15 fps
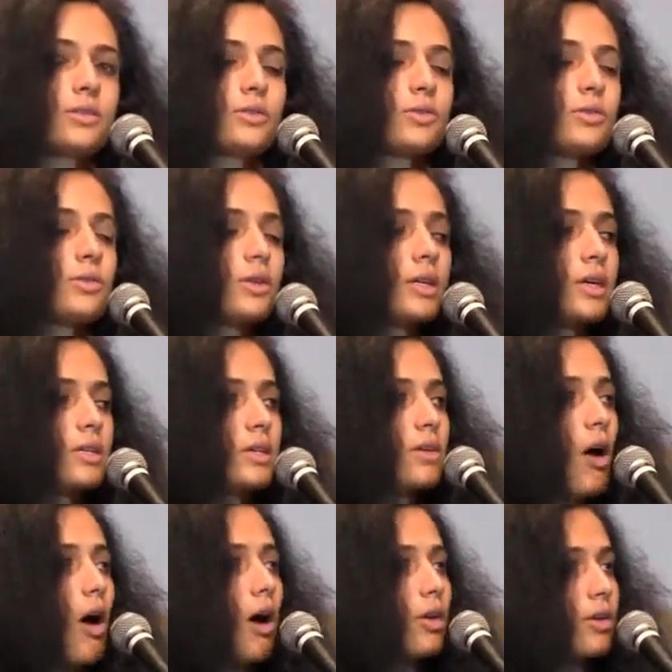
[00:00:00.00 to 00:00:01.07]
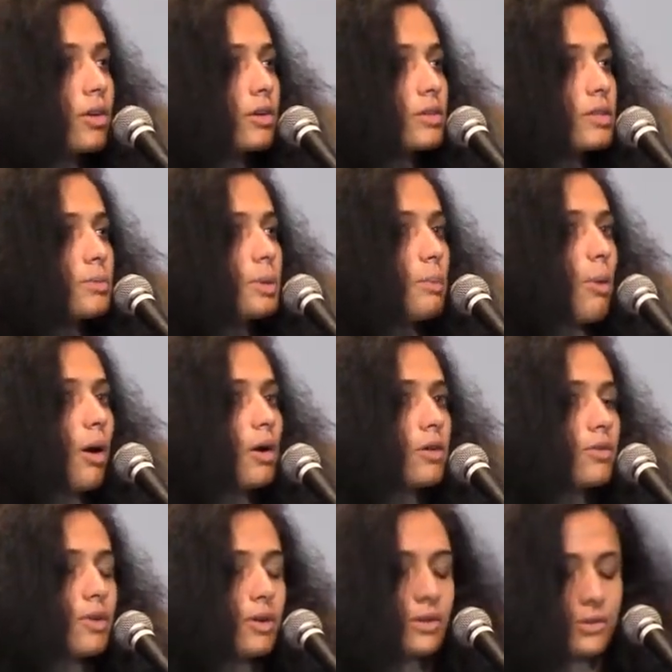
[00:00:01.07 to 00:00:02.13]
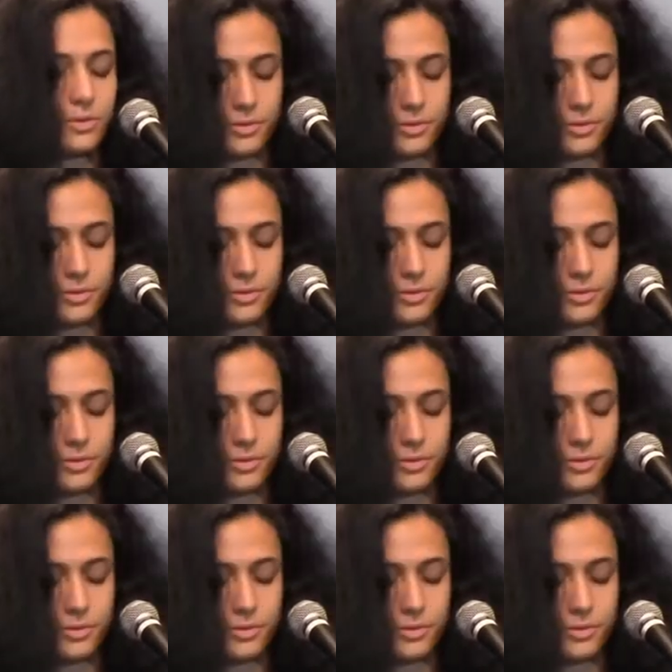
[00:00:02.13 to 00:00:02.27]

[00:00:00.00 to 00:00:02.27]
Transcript: truly is an honor to be part of it.